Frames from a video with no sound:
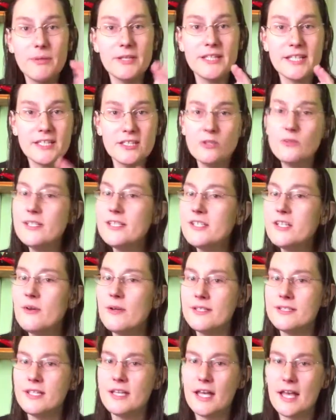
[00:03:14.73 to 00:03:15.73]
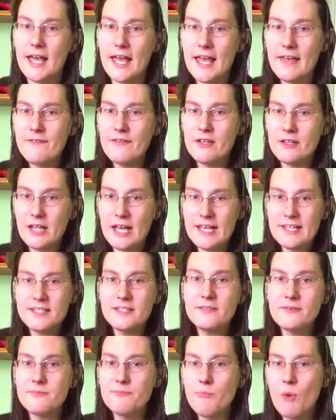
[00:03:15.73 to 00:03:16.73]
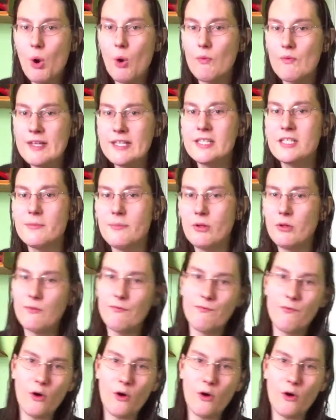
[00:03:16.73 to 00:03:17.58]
But they can only do it if it isn't more reasonable